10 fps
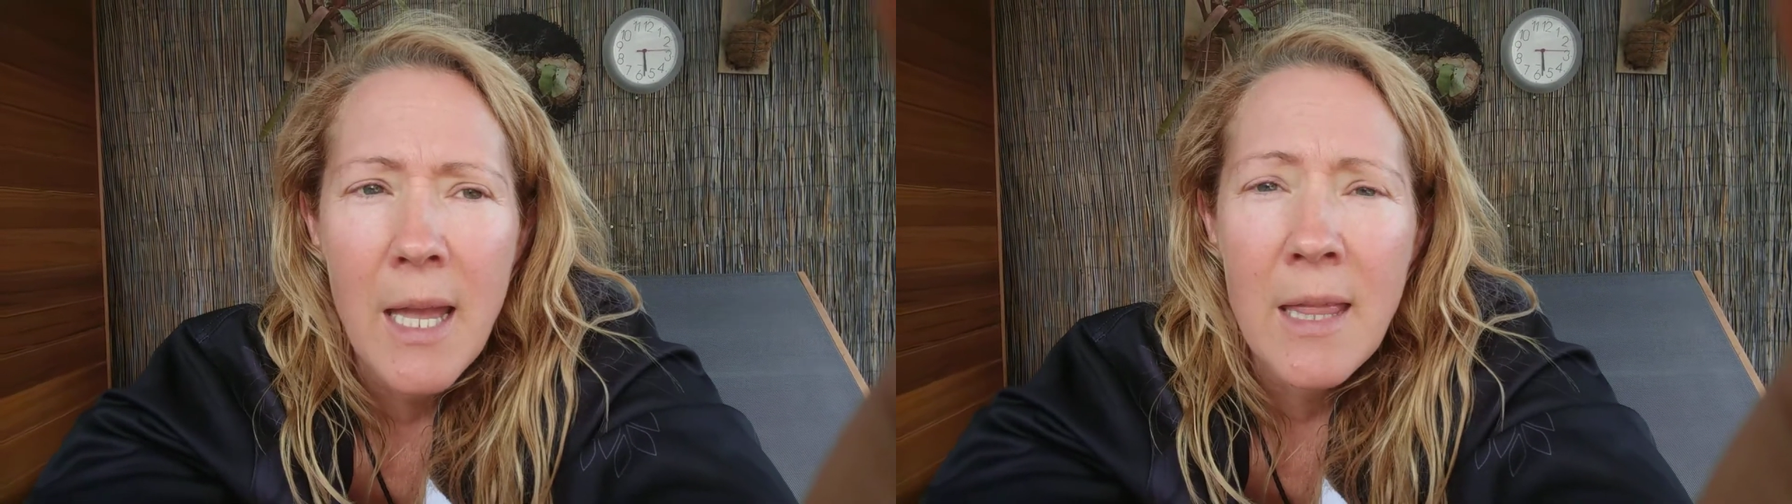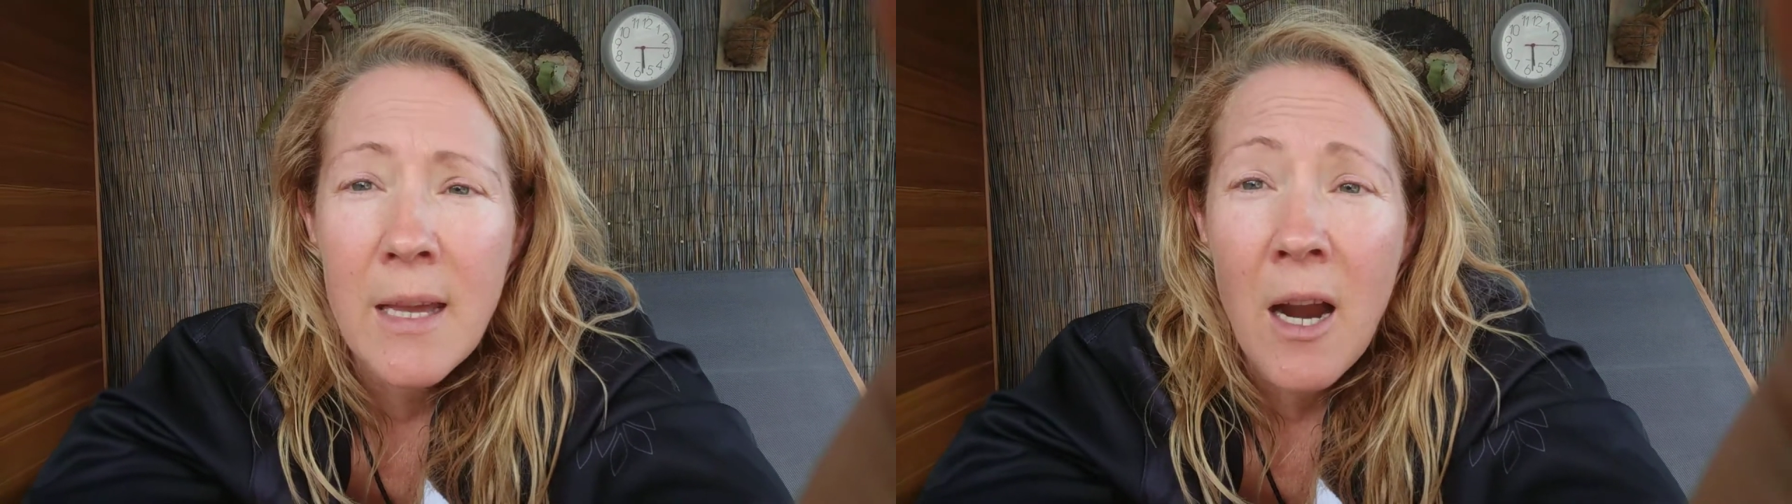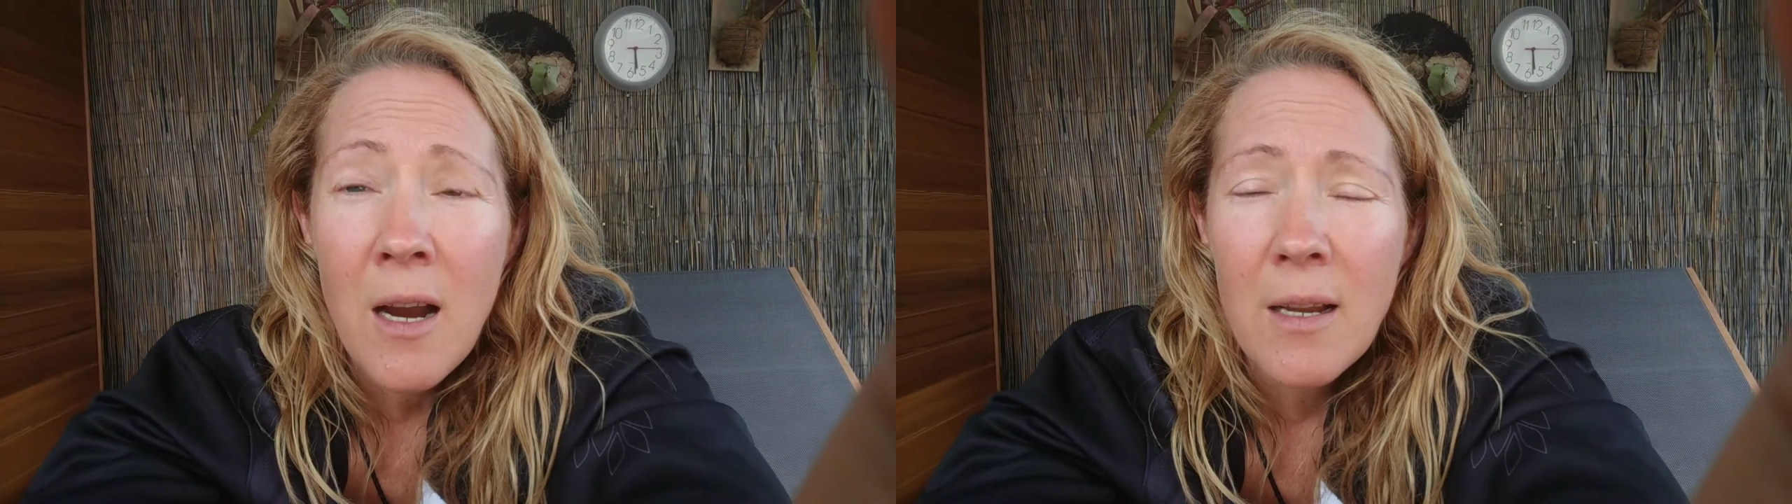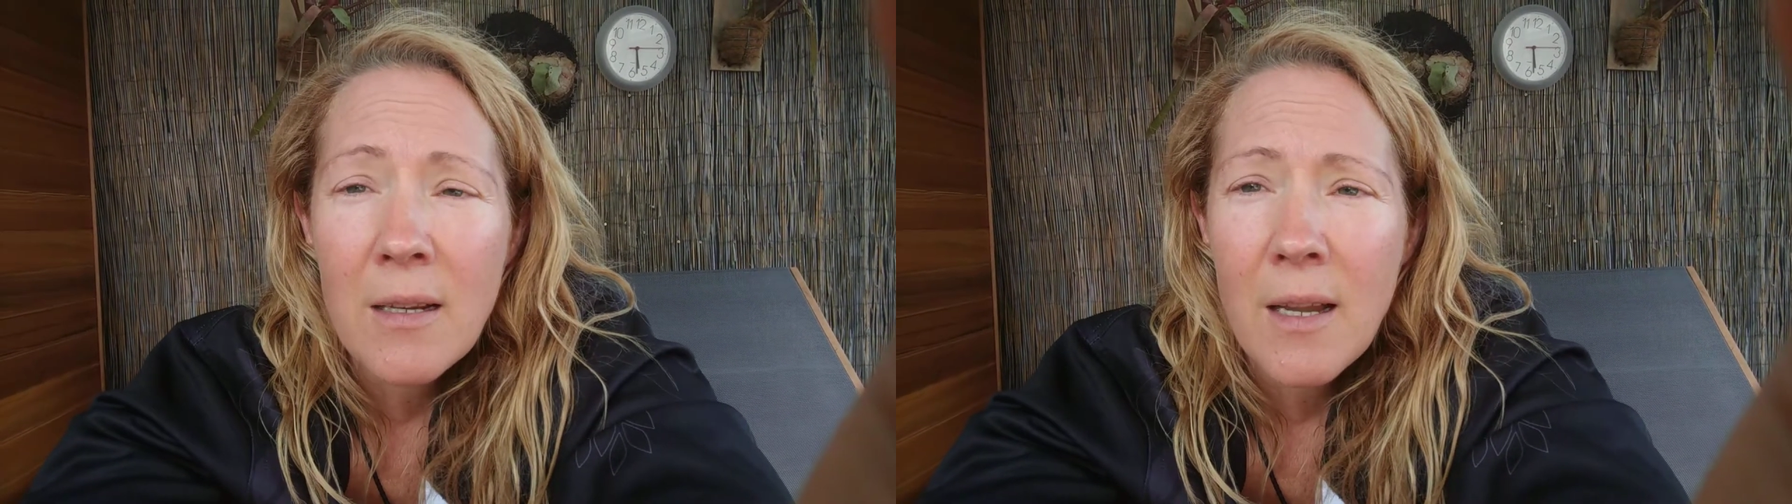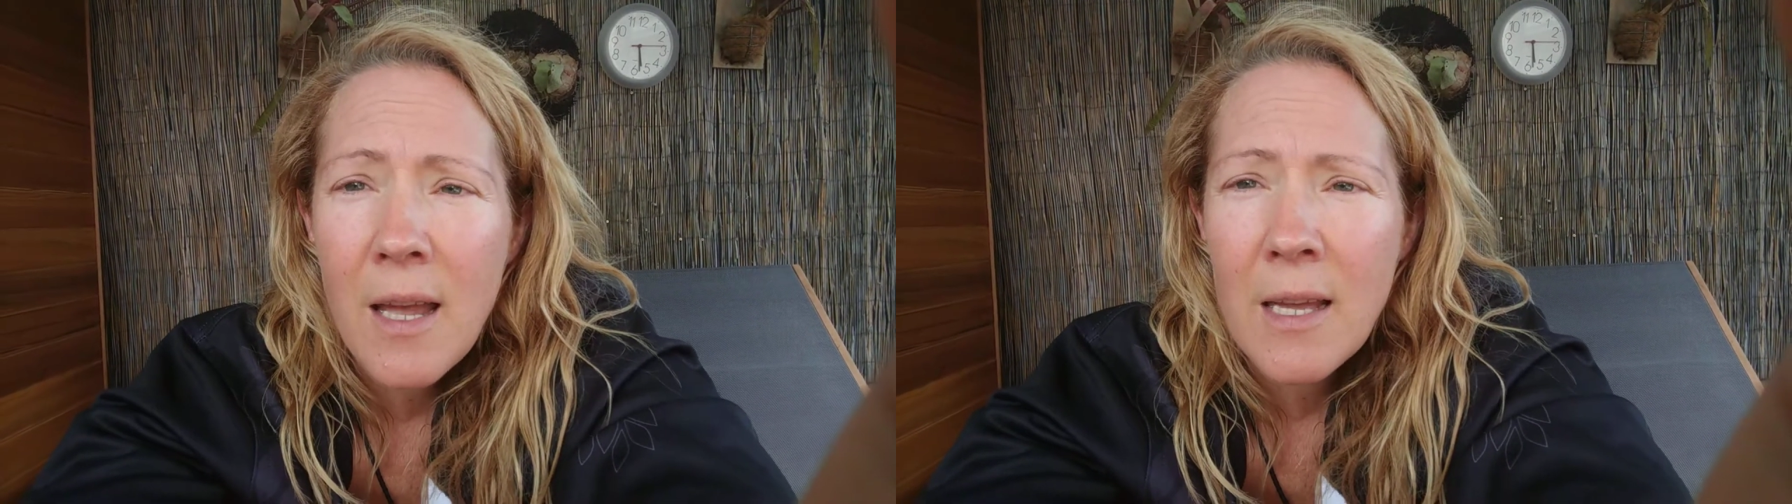in the
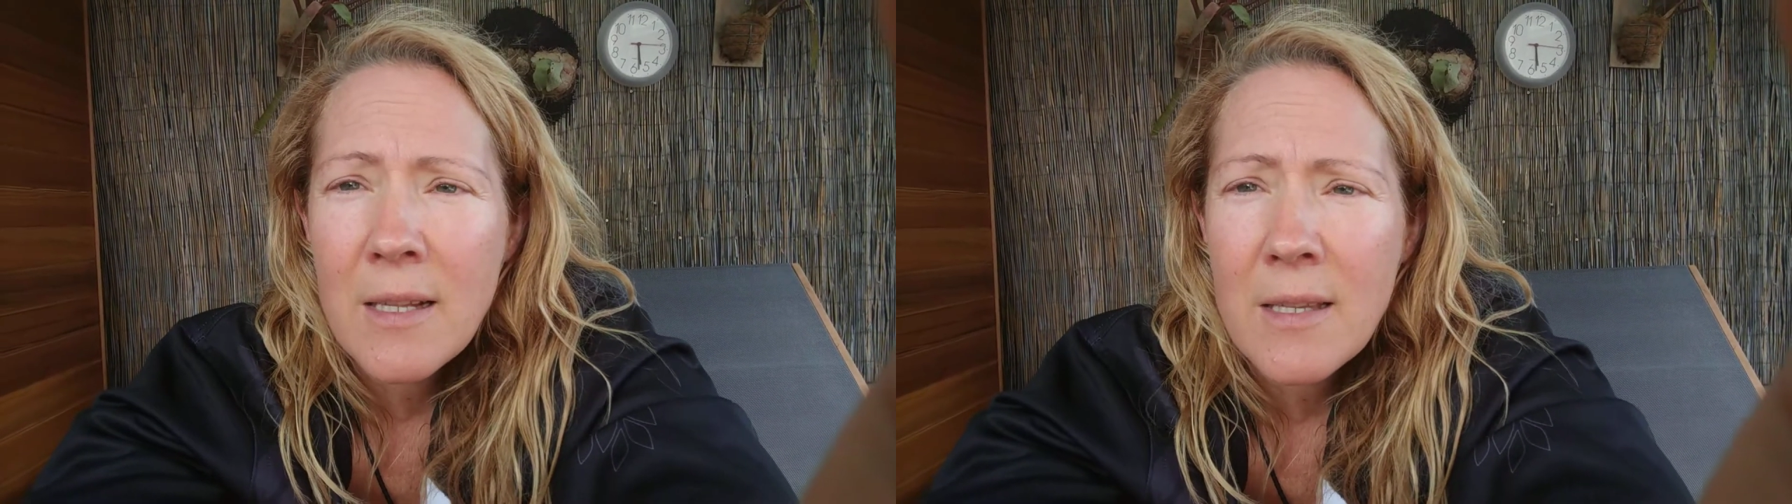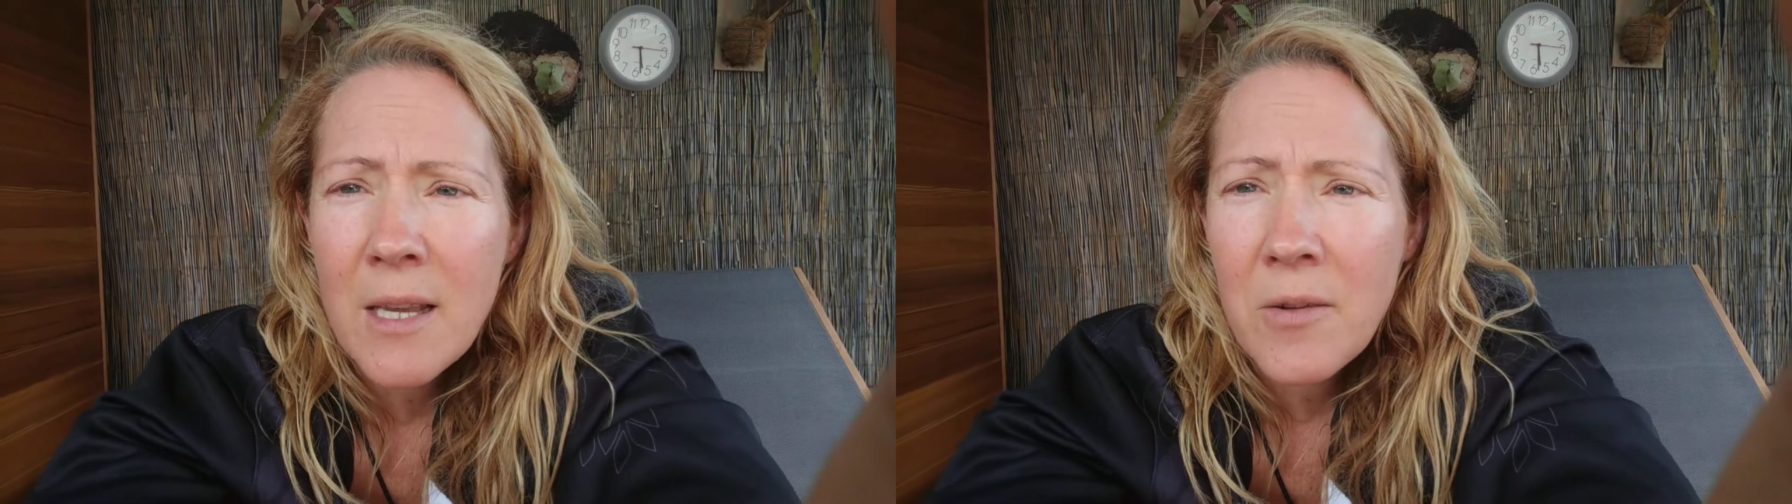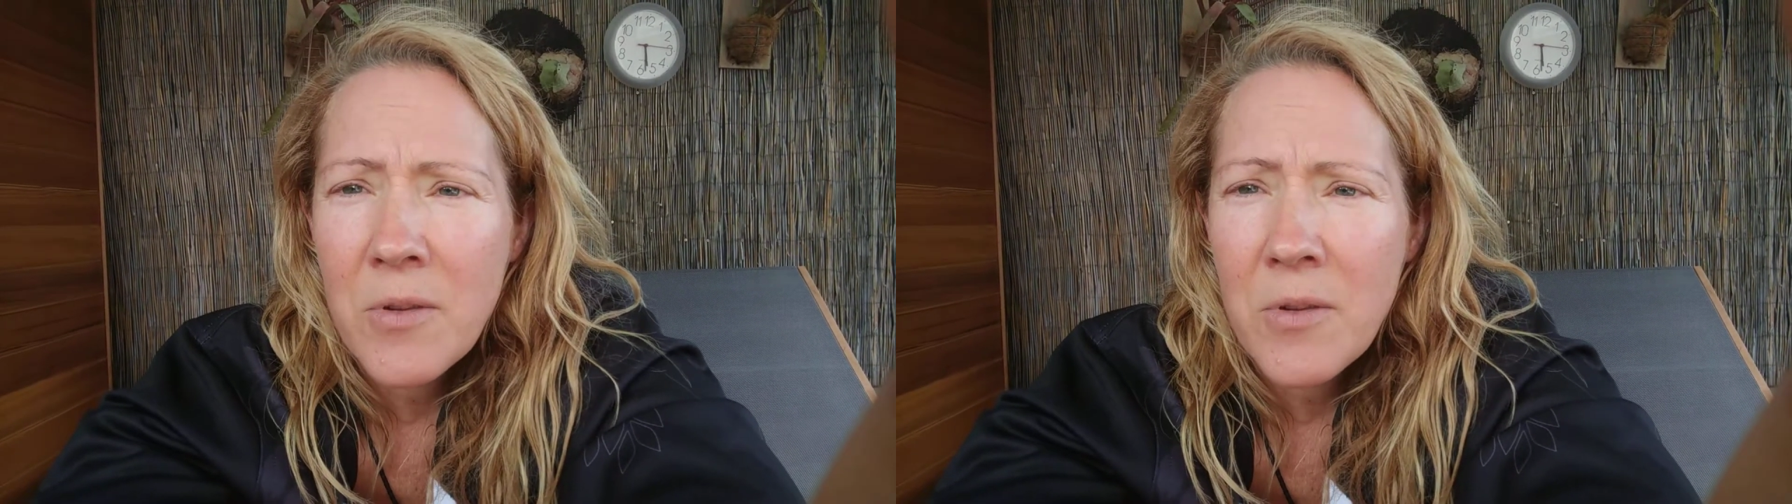garden and sort of